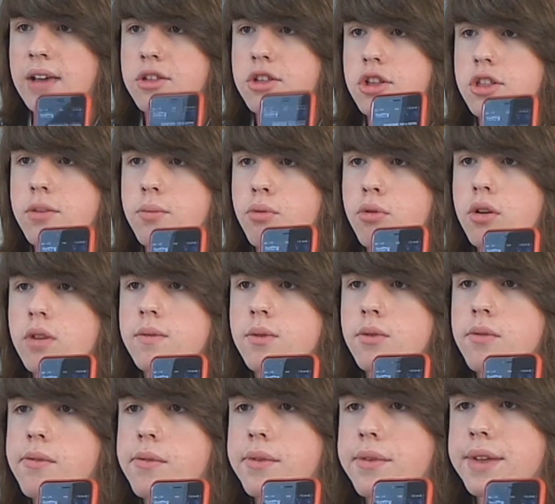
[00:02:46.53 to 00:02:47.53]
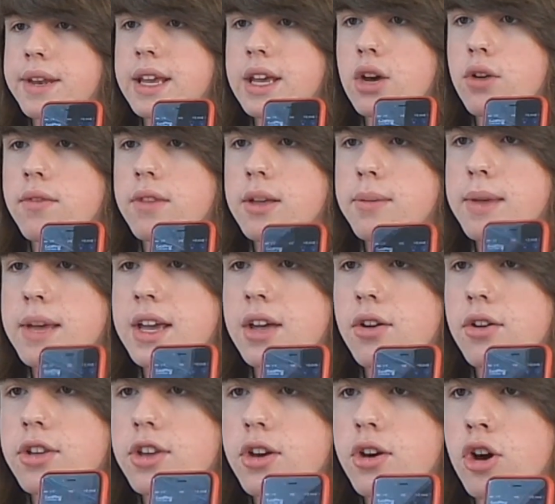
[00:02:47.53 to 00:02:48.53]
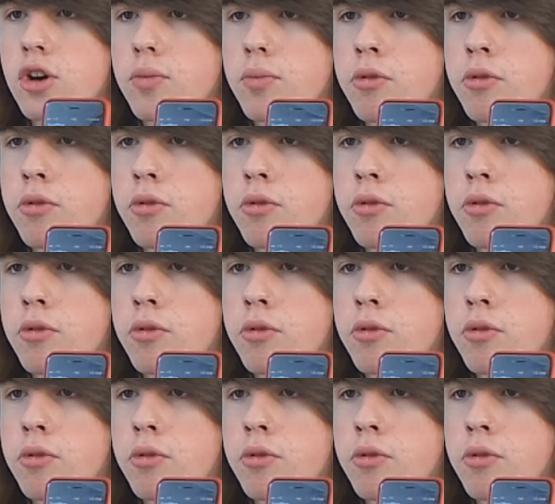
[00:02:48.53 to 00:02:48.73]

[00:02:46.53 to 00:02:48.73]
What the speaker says: It allows you to preview the video that you're making on your